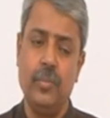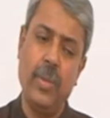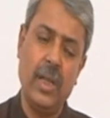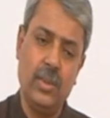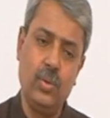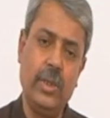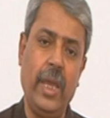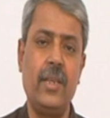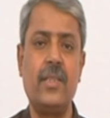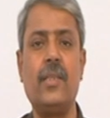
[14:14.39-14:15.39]
but to
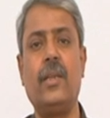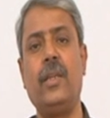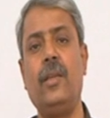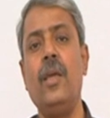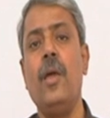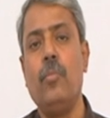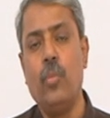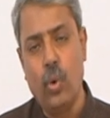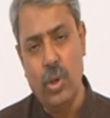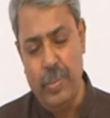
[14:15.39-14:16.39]
get certain
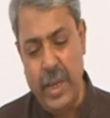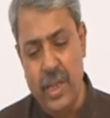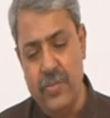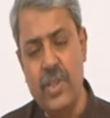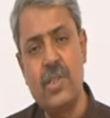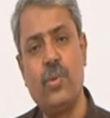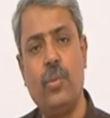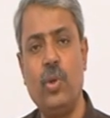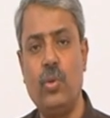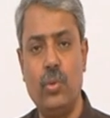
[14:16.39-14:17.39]
more benefits
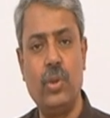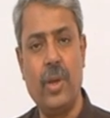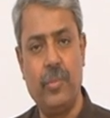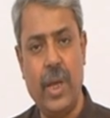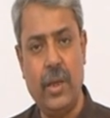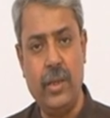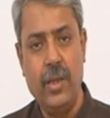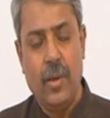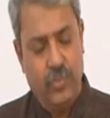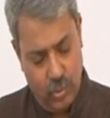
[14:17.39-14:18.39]
from your own
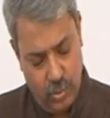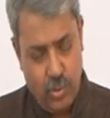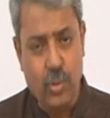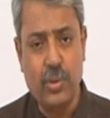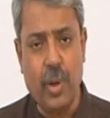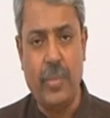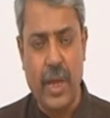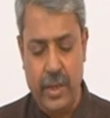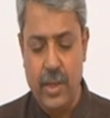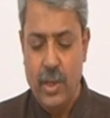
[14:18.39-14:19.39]
company,